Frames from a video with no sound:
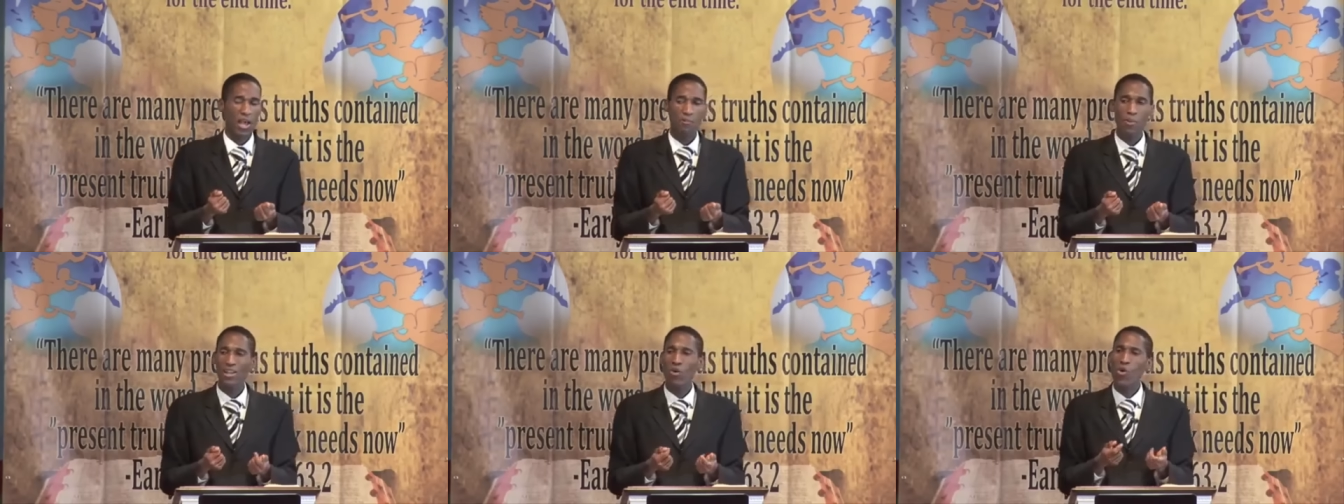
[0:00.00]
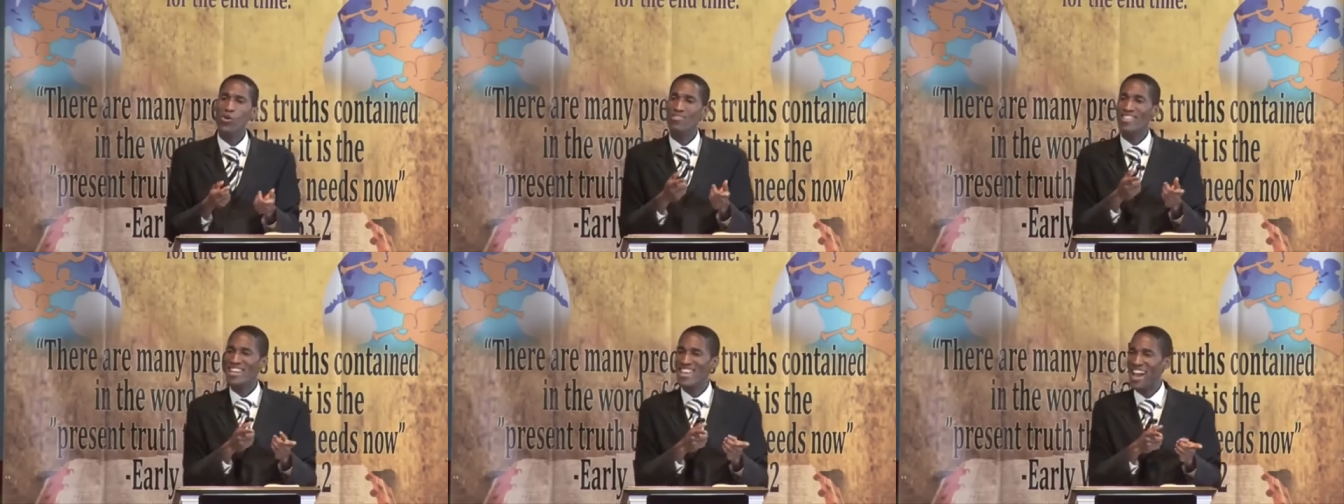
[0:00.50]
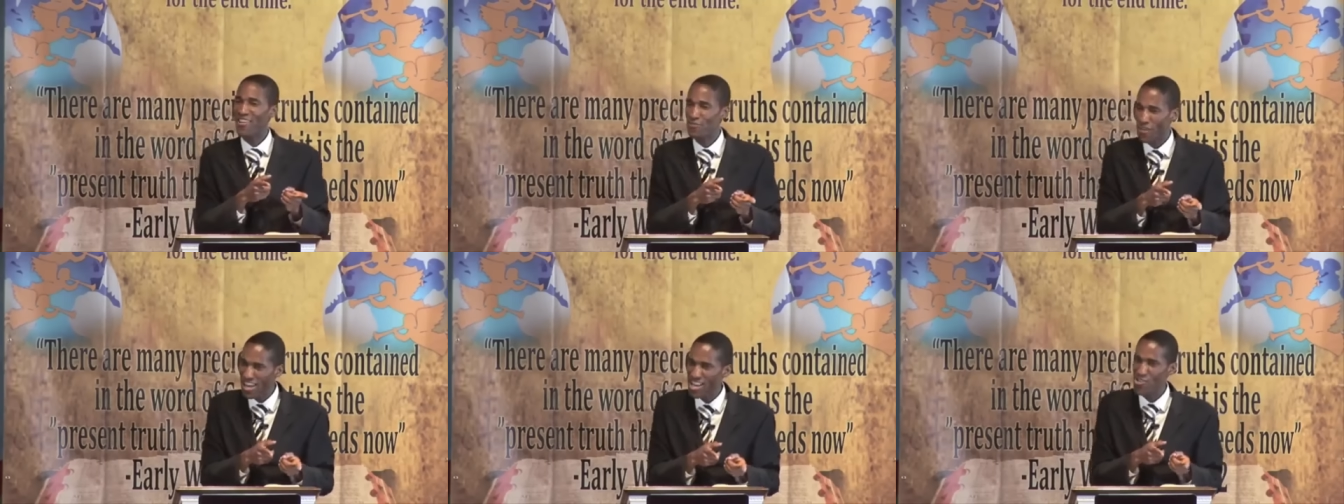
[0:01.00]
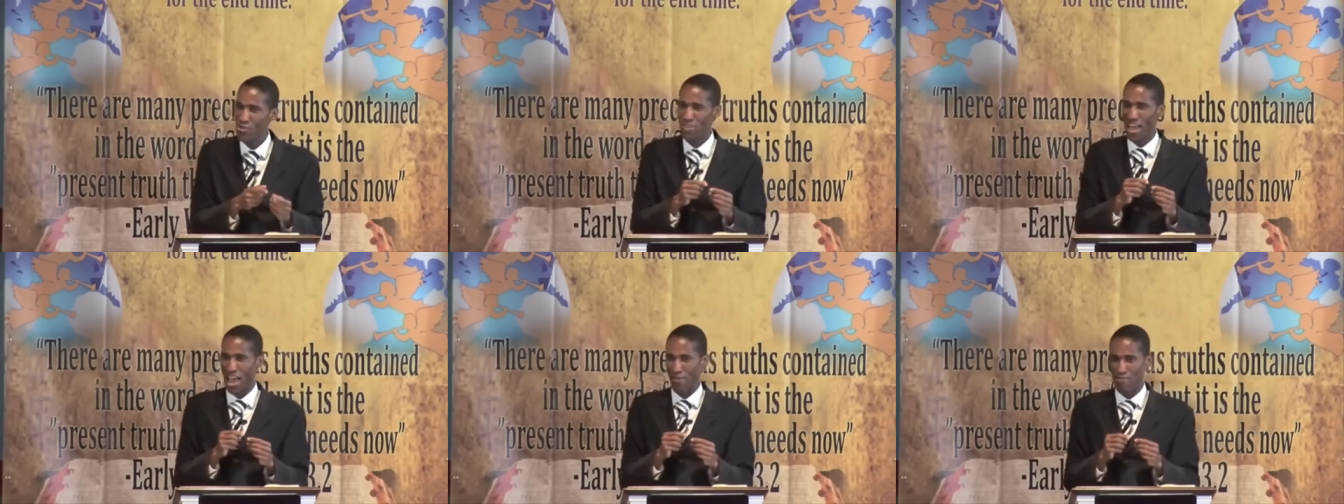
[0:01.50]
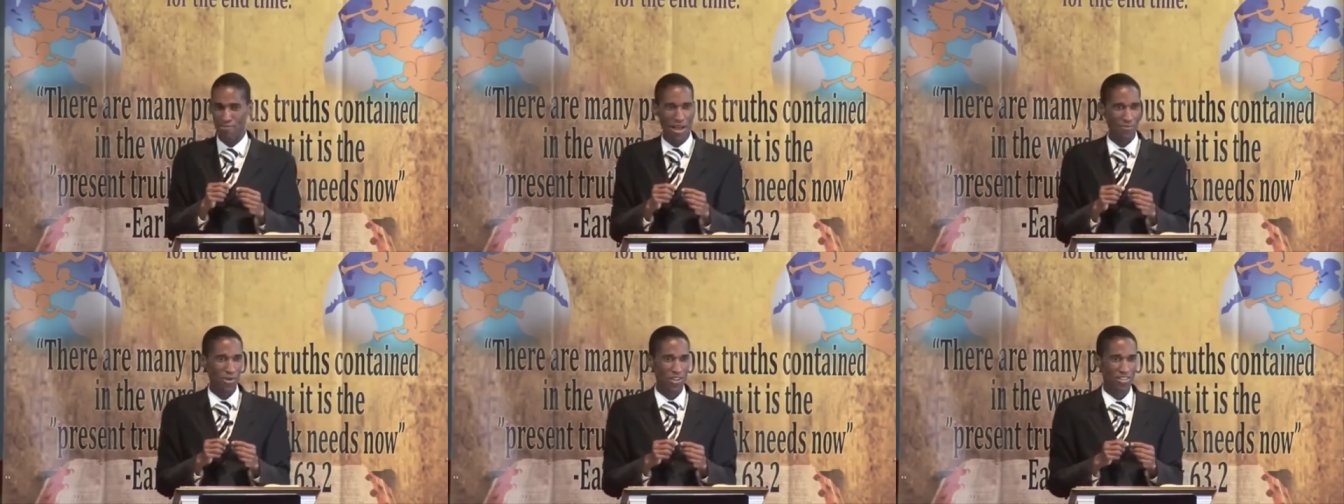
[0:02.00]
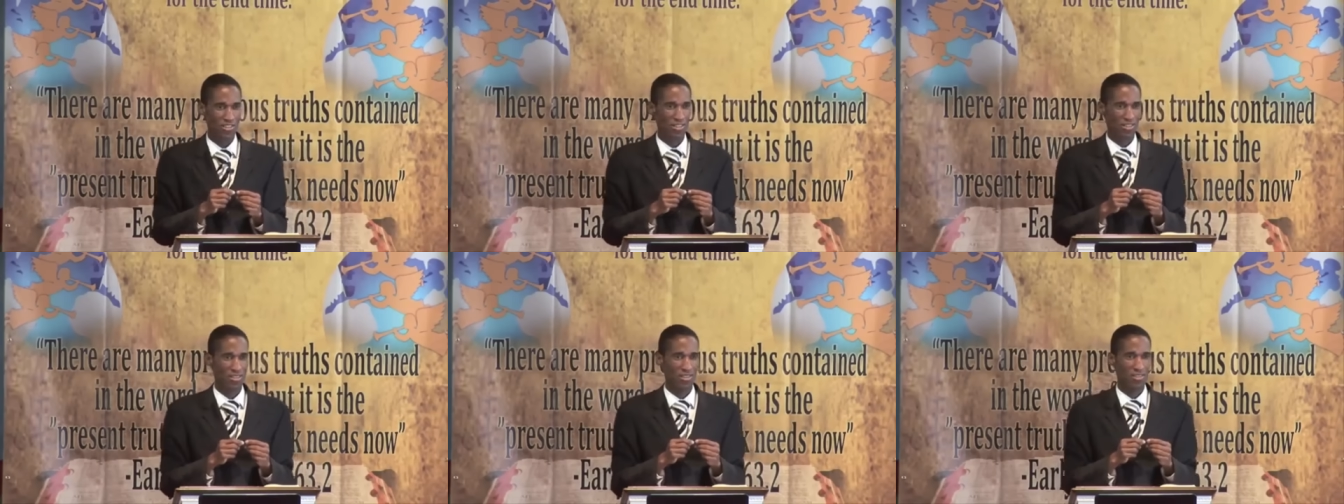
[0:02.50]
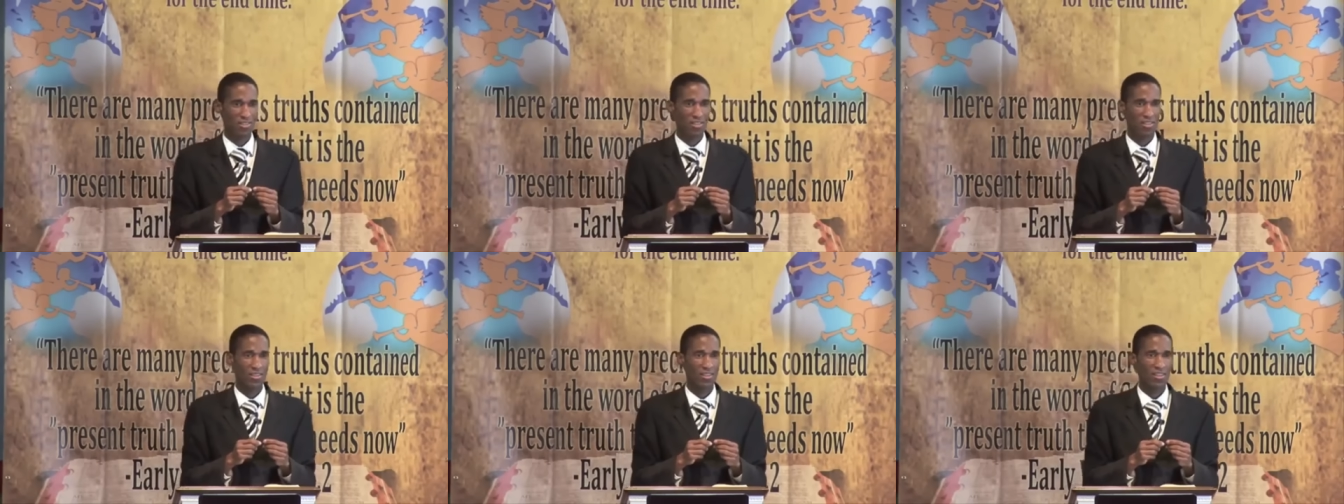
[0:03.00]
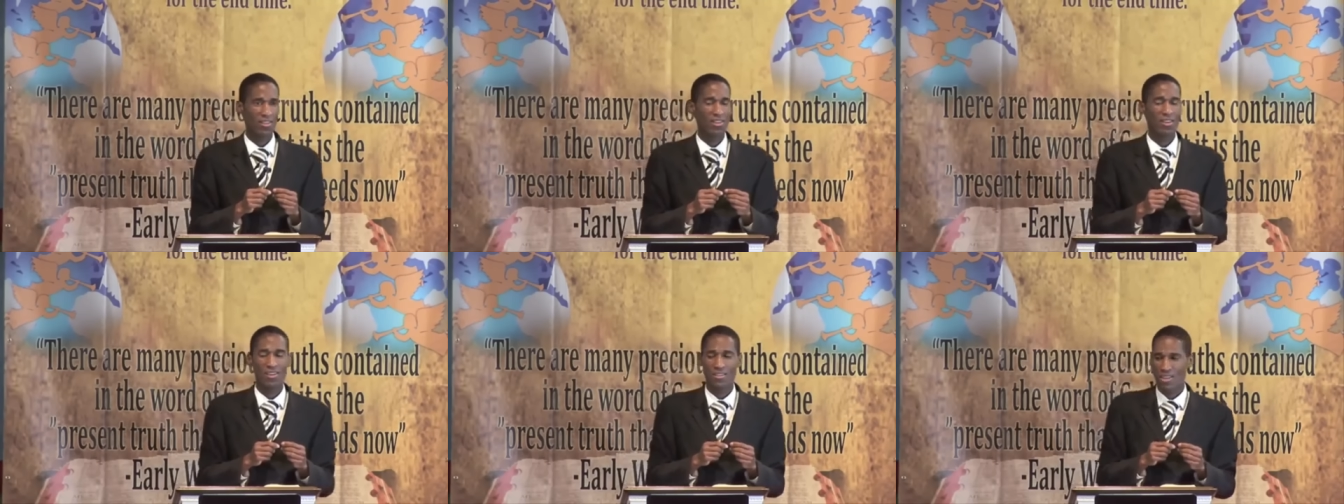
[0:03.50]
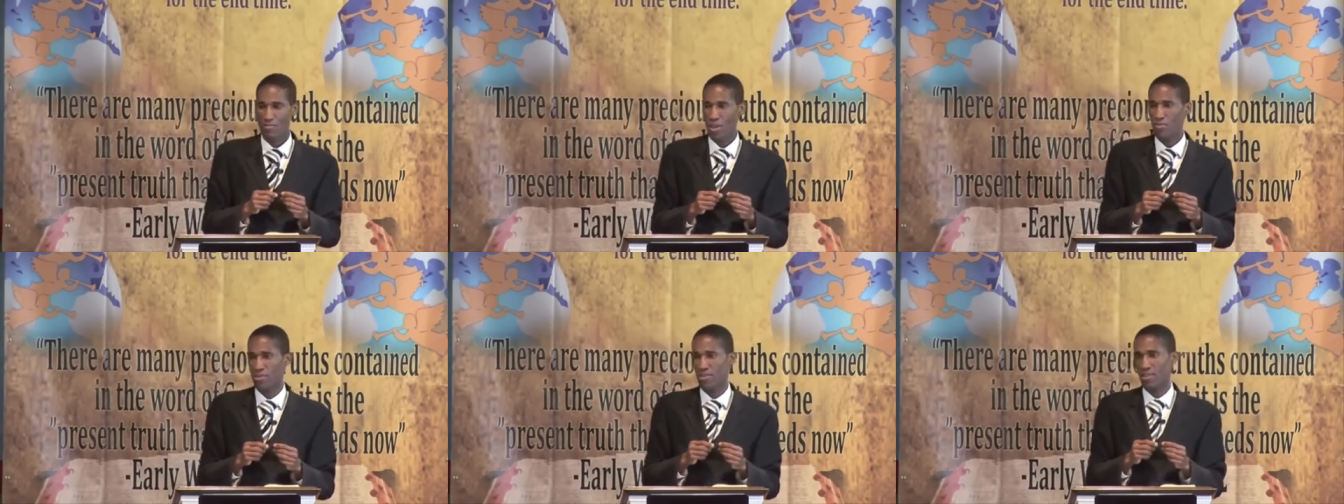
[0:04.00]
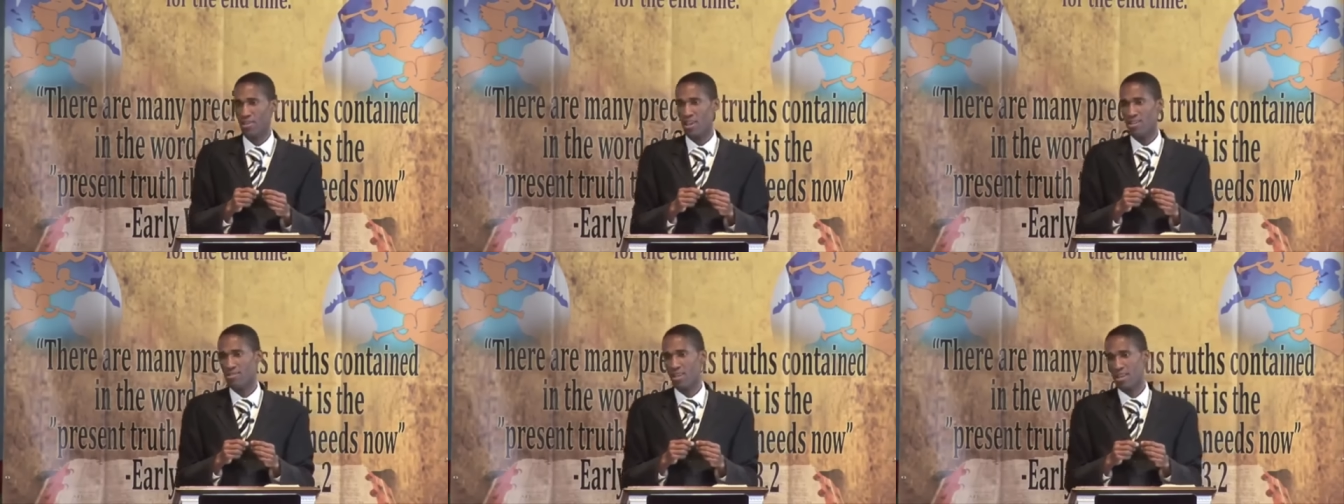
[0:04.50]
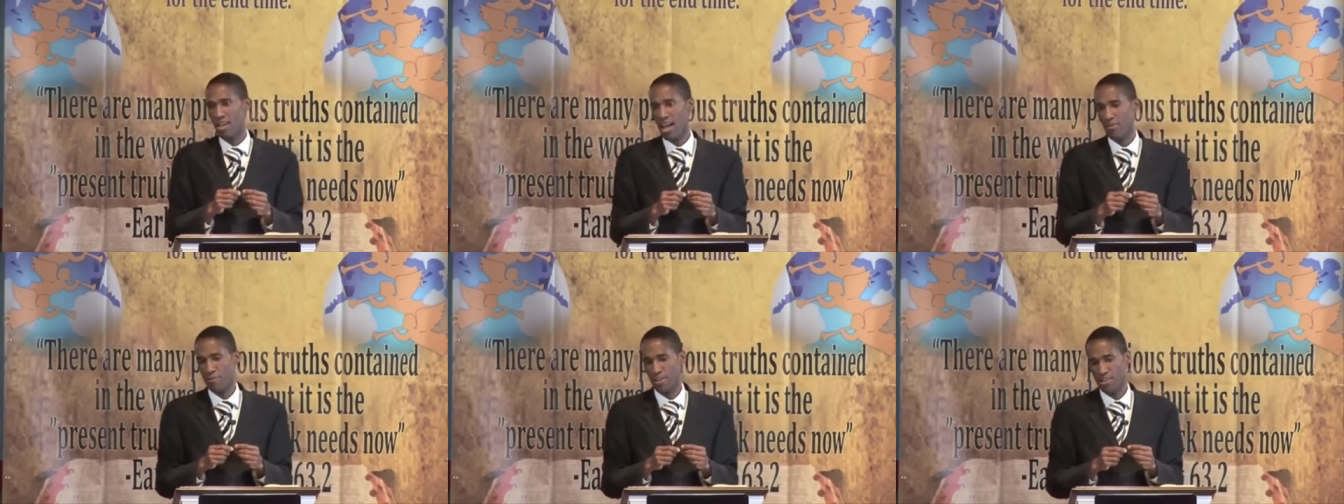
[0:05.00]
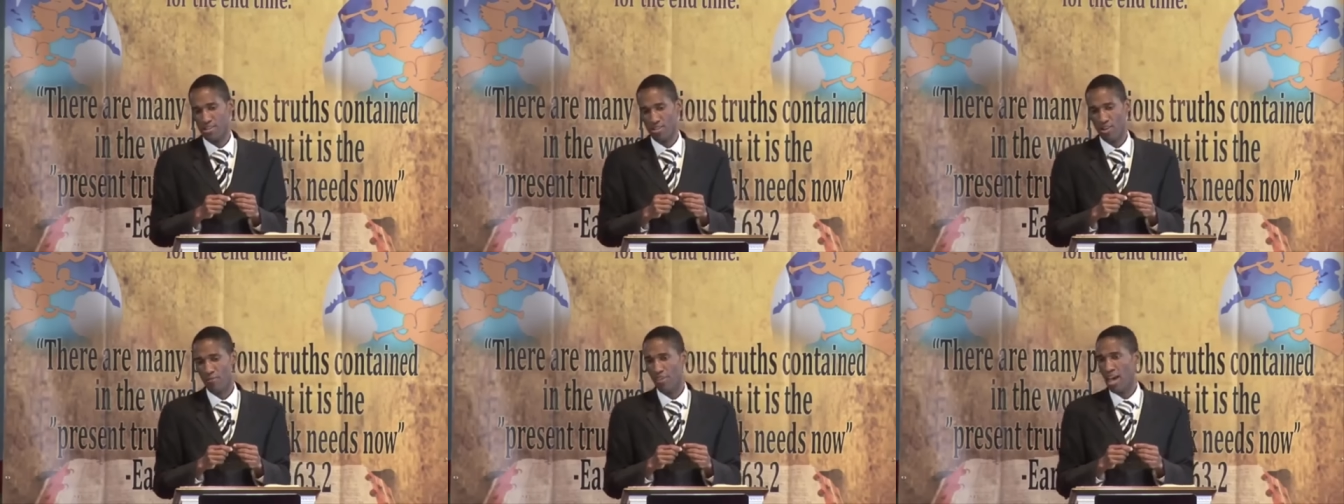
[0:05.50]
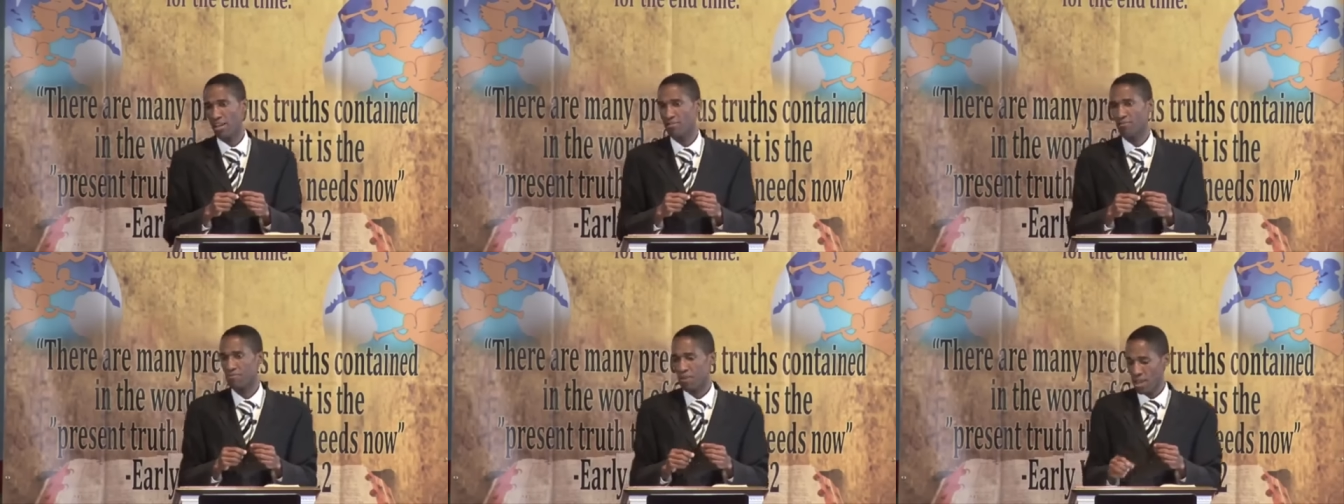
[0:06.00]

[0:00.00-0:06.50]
But who is taking advantage of that, my brothers and sisters? The papacy is taking advantage of that.